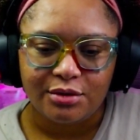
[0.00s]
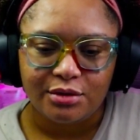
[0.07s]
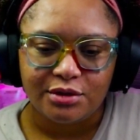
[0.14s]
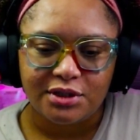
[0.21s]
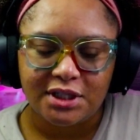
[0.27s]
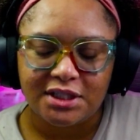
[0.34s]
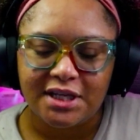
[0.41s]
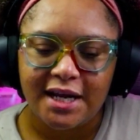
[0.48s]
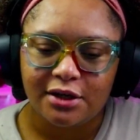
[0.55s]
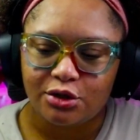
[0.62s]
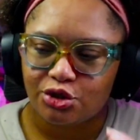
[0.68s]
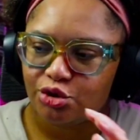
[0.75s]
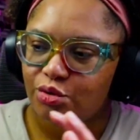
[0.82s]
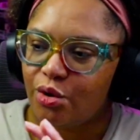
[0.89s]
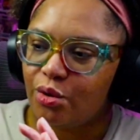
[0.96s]
to take
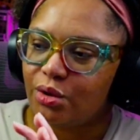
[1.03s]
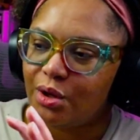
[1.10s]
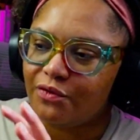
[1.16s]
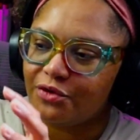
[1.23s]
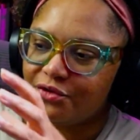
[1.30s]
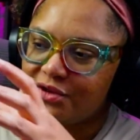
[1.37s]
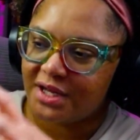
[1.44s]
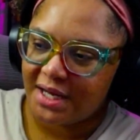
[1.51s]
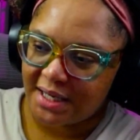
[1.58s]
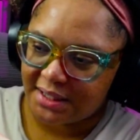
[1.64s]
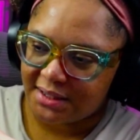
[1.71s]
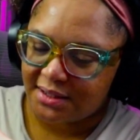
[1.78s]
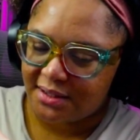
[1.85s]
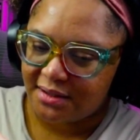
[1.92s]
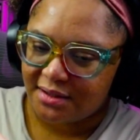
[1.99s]
control over
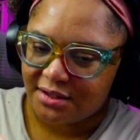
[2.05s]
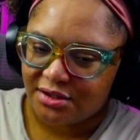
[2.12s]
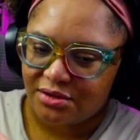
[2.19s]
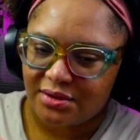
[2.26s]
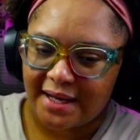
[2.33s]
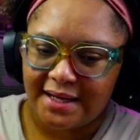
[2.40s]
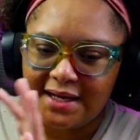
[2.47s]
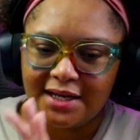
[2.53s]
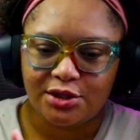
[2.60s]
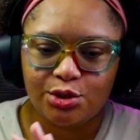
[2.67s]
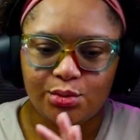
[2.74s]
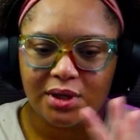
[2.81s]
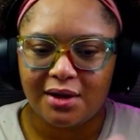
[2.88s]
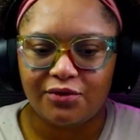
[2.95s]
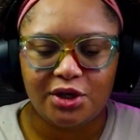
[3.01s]
this so that he can do
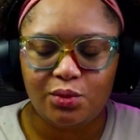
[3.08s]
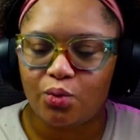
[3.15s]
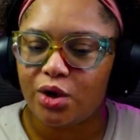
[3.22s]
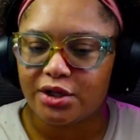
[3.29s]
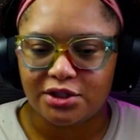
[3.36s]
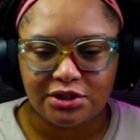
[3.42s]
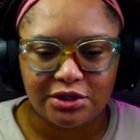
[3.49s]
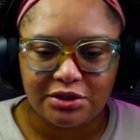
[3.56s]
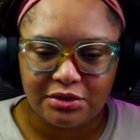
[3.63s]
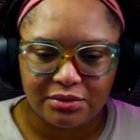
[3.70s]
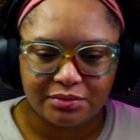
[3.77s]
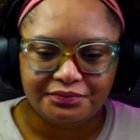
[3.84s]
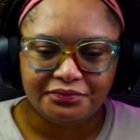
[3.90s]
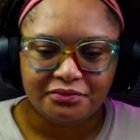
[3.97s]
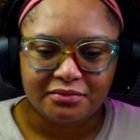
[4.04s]
whatever he wants to do.
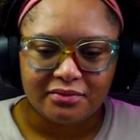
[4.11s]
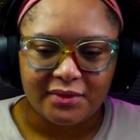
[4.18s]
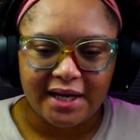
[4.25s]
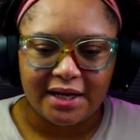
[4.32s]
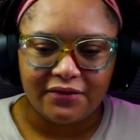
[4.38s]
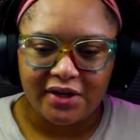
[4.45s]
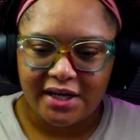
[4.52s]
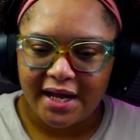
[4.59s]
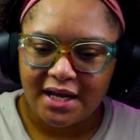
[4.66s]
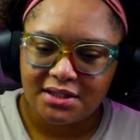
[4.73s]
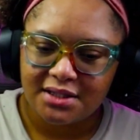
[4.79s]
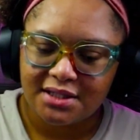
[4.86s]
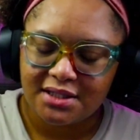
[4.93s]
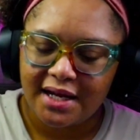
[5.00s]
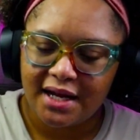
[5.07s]
And if he has
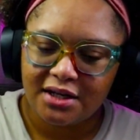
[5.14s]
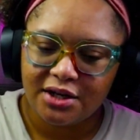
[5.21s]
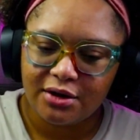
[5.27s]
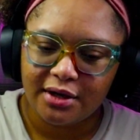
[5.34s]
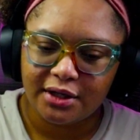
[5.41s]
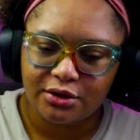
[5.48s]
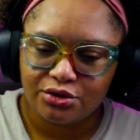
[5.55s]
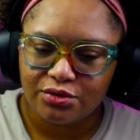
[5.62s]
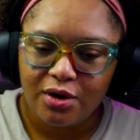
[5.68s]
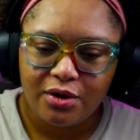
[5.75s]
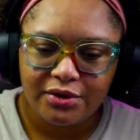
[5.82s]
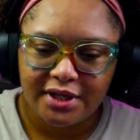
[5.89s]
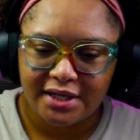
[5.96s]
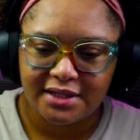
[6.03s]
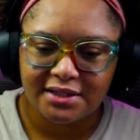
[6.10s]
to stand here and control
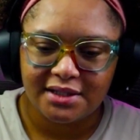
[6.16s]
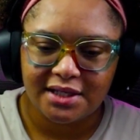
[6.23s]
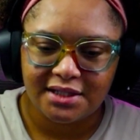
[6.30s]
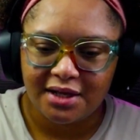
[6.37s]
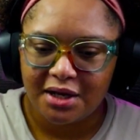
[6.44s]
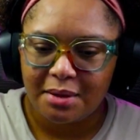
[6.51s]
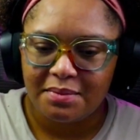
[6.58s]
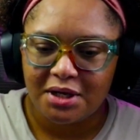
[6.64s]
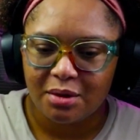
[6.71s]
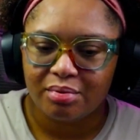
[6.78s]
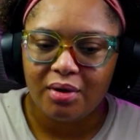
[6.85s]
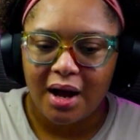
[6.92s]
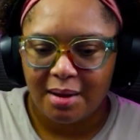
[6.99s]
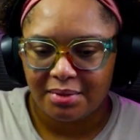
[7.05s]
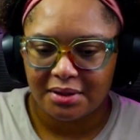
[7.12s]
this, it's going to be a
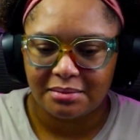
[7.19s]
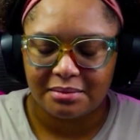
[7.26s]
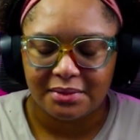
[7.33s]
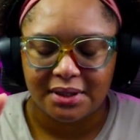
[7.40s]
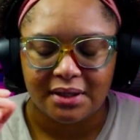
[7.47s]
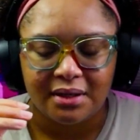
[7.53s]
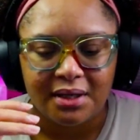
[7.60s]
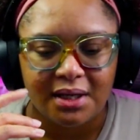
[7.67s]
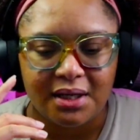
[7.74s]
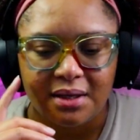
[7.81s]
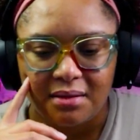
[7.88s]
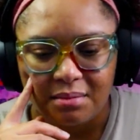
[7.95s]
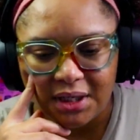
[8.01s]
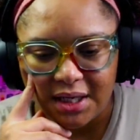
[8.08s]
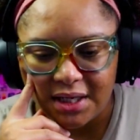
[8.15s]
problem
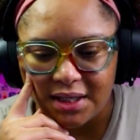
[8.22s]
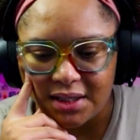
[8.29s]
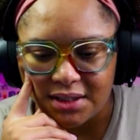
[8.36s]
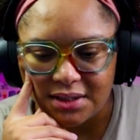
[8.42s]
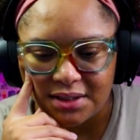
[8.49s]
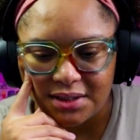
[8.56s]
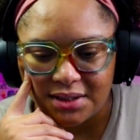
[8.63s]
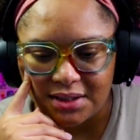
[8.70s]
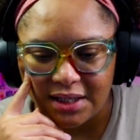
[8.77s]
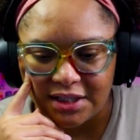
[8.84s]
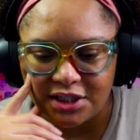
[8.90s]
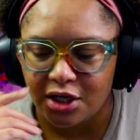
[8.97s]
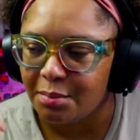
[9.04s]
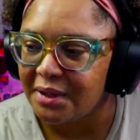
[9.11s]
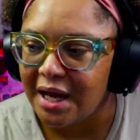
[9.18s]
because it's
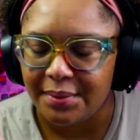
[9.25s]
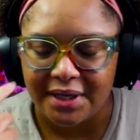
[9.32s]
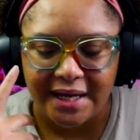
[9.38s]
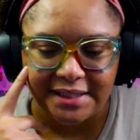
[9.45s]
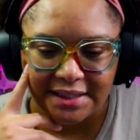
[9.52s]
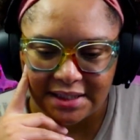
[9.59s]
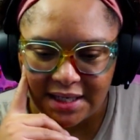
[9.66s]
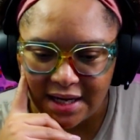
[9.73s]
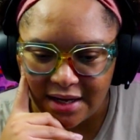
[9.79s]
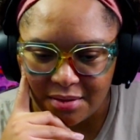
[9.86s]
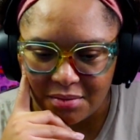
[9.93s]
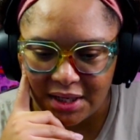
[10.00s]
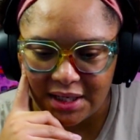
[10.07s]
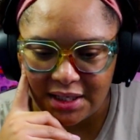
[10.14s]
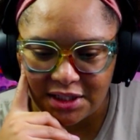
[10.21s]
going to monopolize his time,
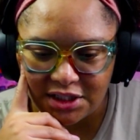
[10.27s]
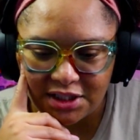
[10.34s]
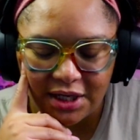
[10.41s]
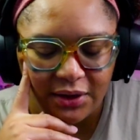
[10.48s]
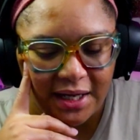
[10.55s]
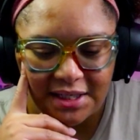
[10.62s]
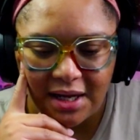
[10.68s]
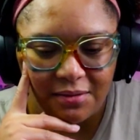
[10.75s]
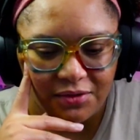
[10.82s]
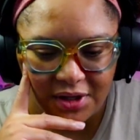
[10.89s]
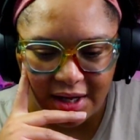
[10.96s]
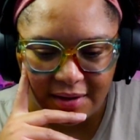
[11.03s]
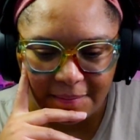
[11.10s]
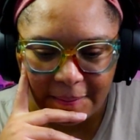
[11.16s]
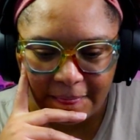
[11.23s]
and he just doesn't got time for
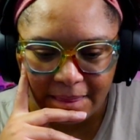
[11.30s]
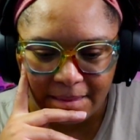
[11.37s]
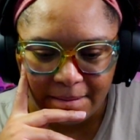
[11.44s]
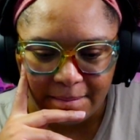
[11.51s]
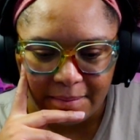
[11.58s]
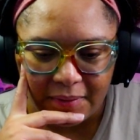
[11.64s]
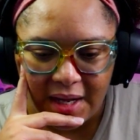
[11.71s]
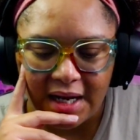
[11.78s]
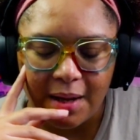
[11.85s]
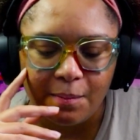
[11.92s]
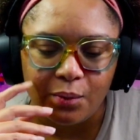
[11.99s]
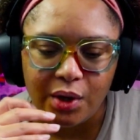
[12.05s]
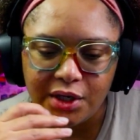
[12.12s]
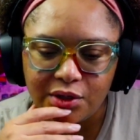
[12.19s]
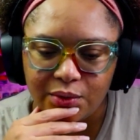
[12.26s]
that. And
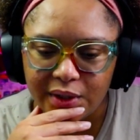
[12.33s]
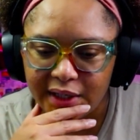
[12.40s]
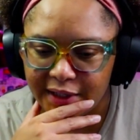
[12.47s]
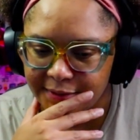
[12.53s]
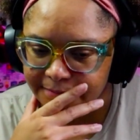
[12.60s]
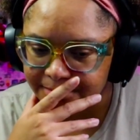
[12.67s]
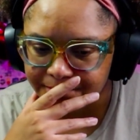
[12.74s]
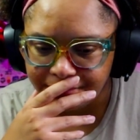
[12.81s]
I'm wondering,